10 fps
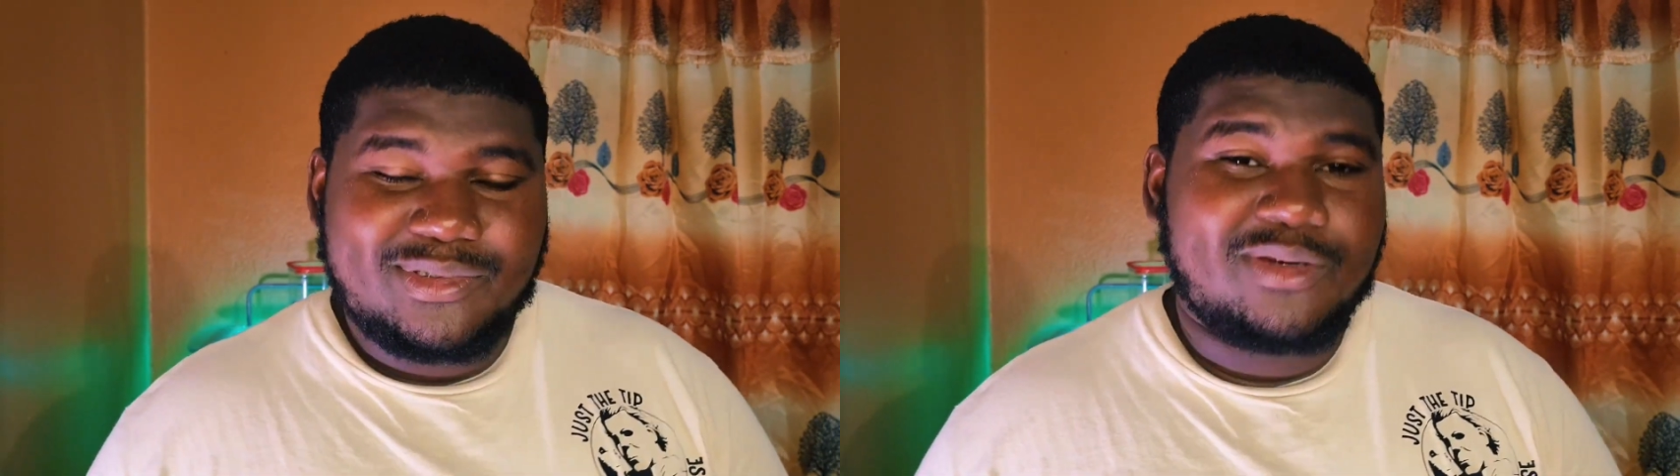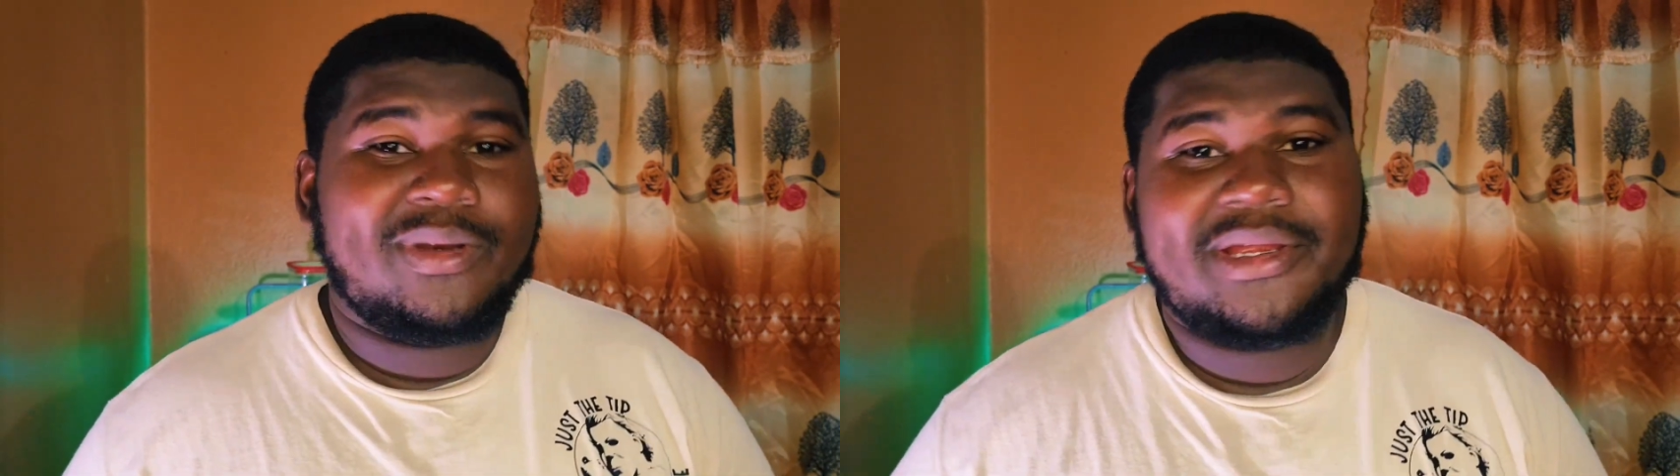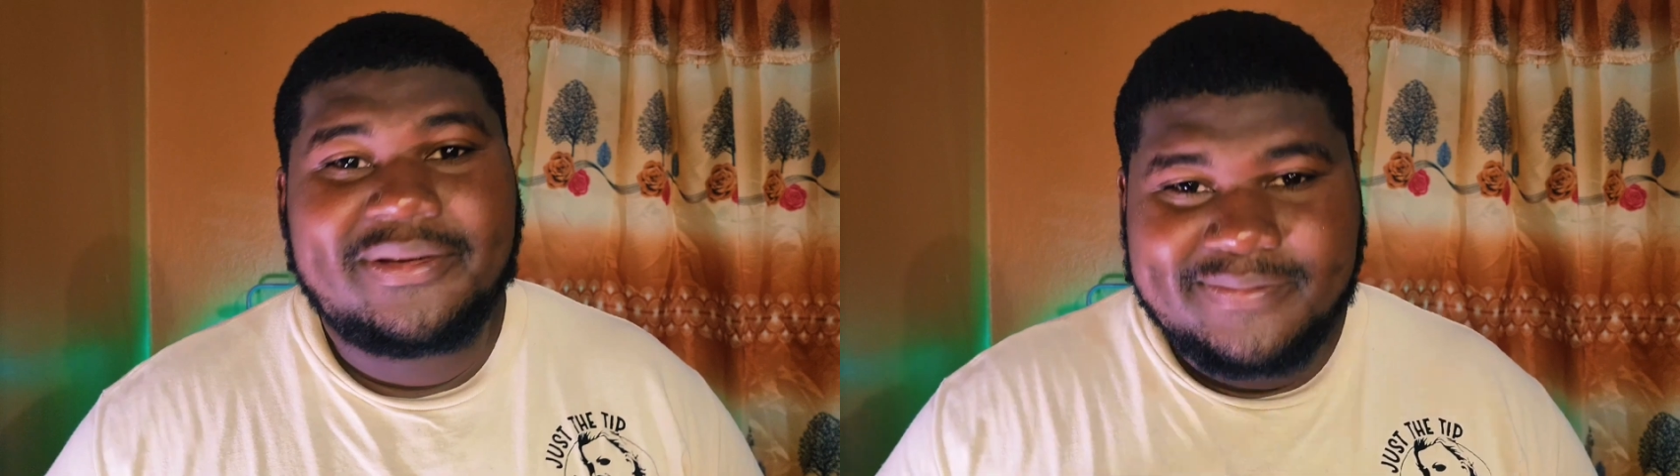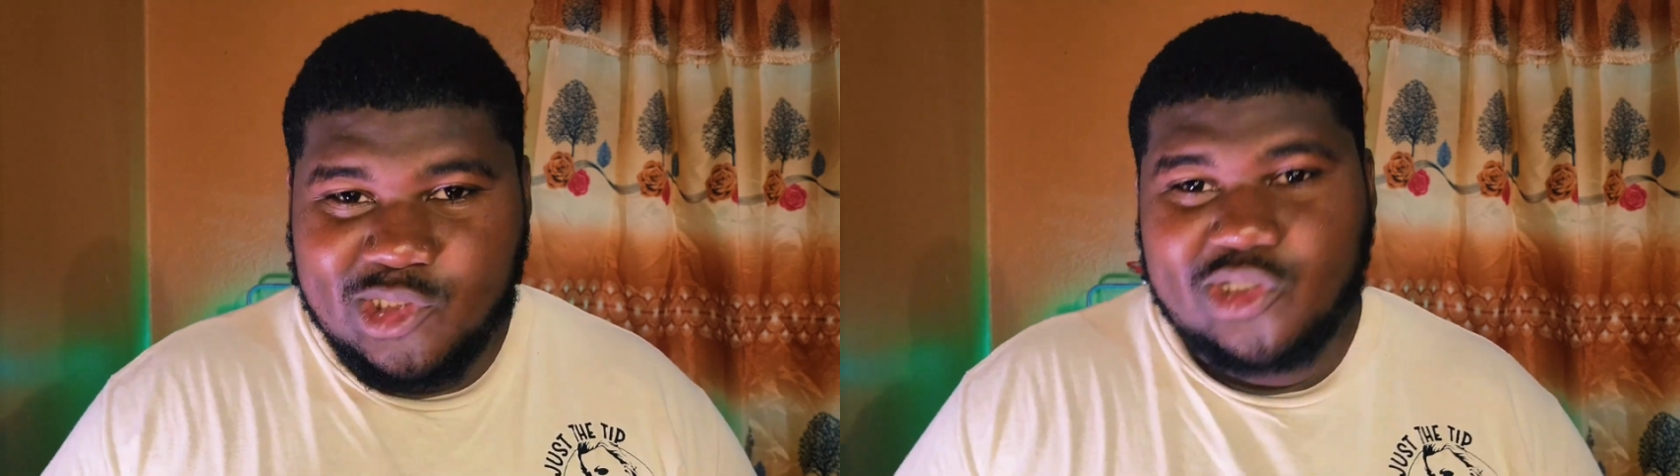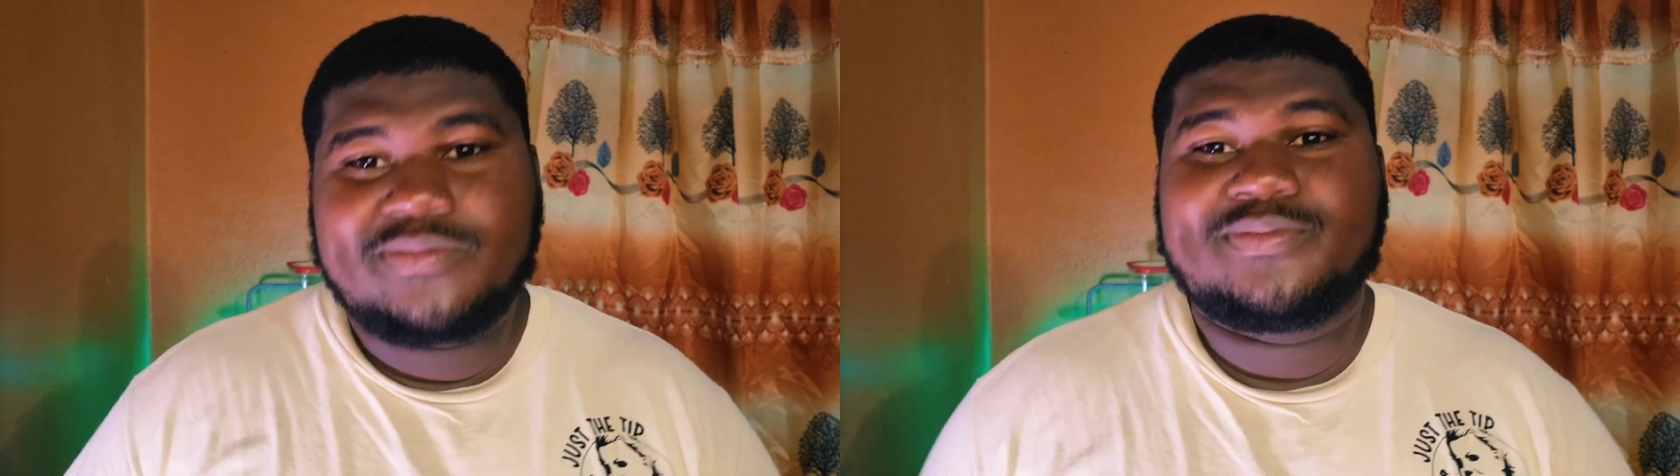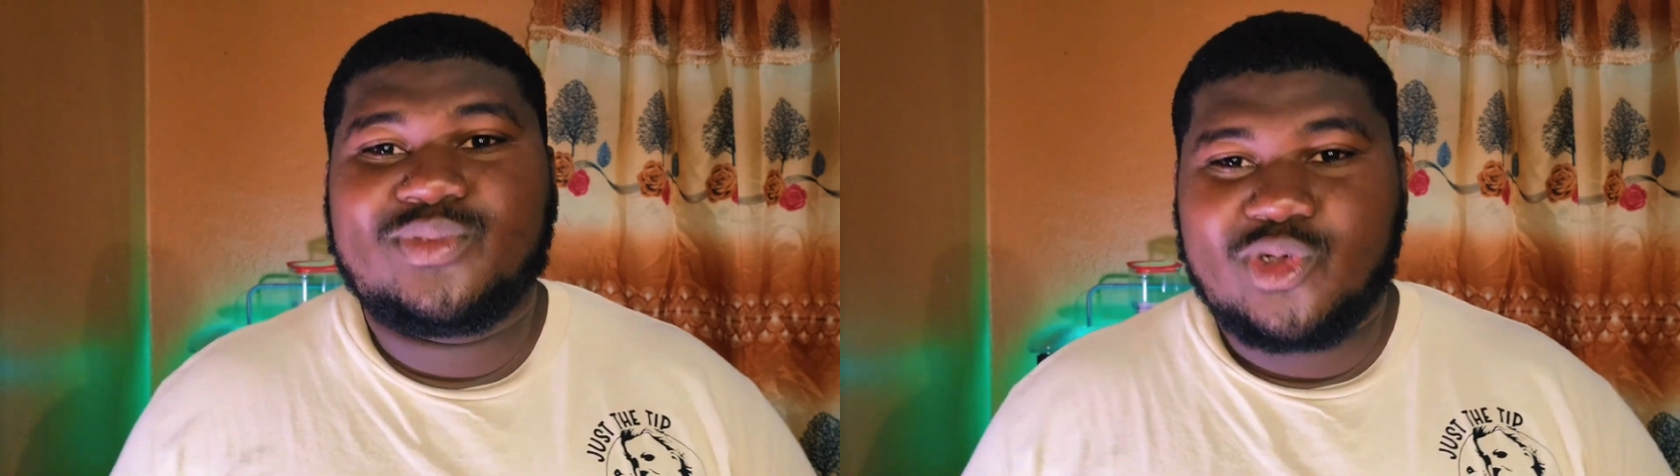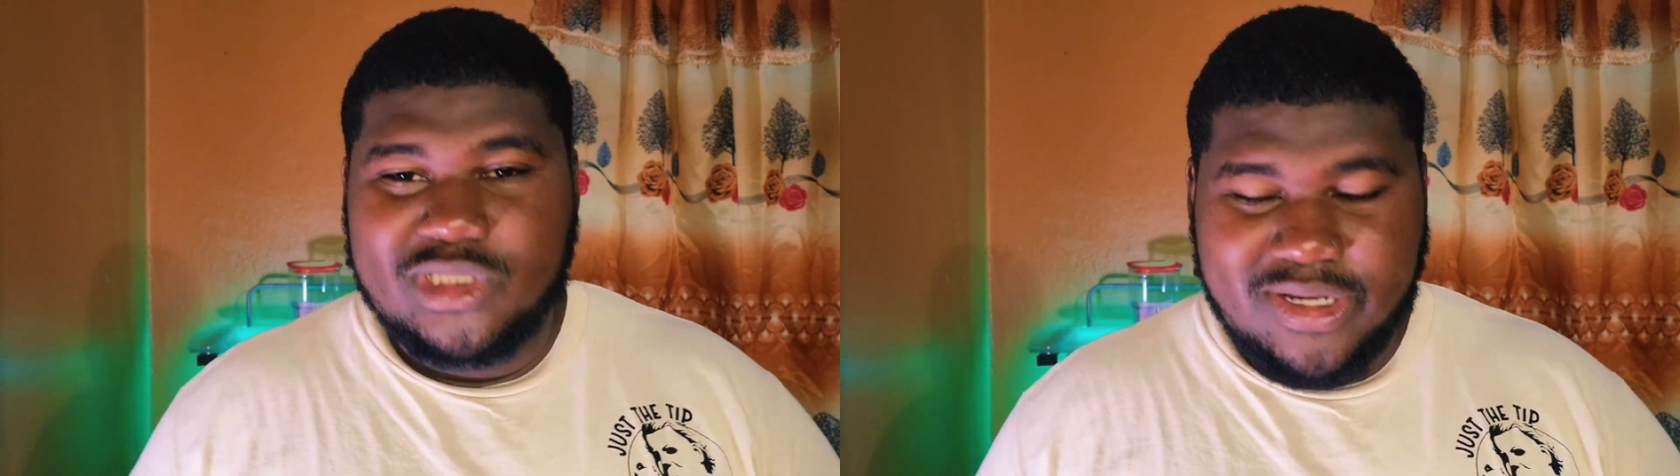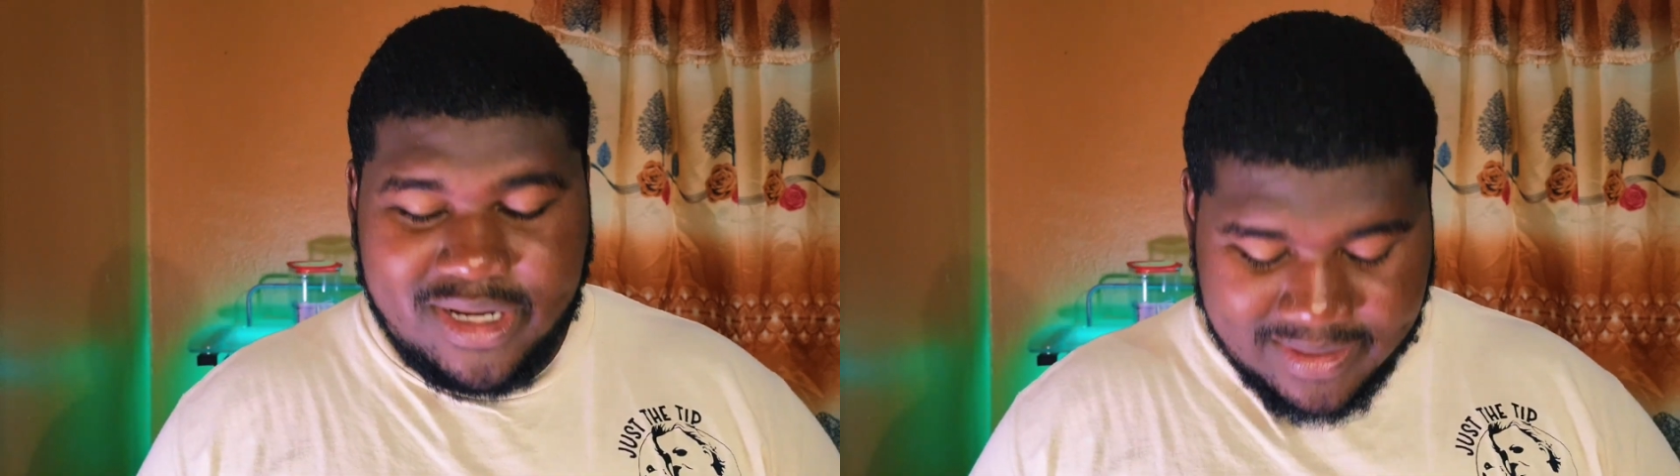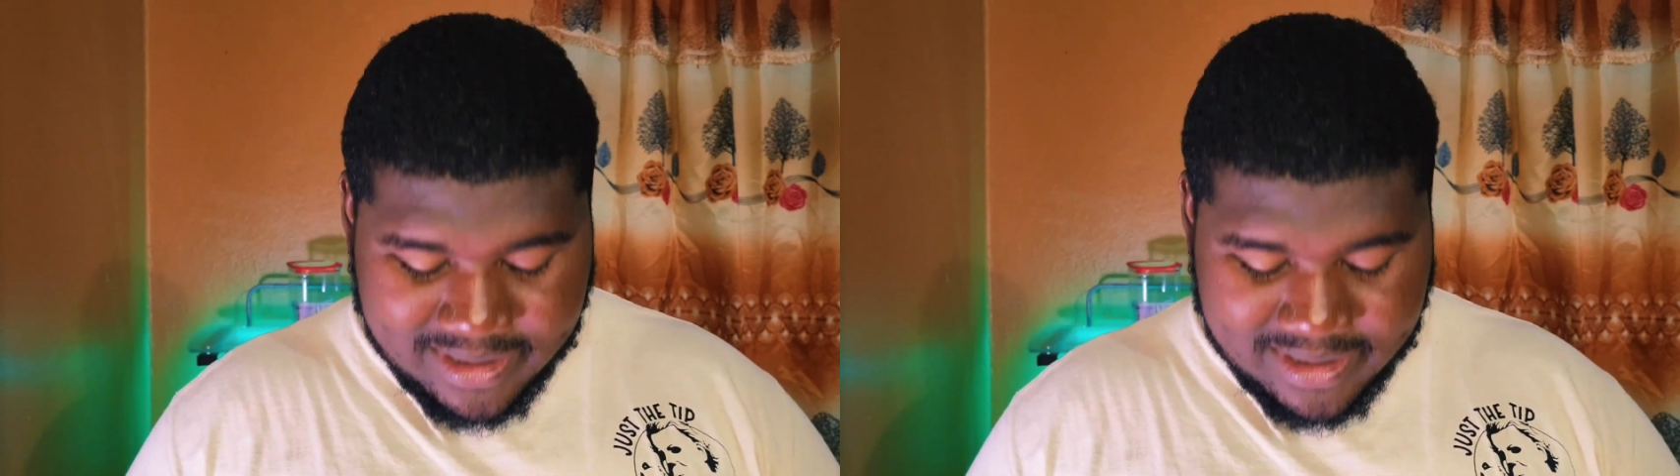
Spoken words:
some there. So those are the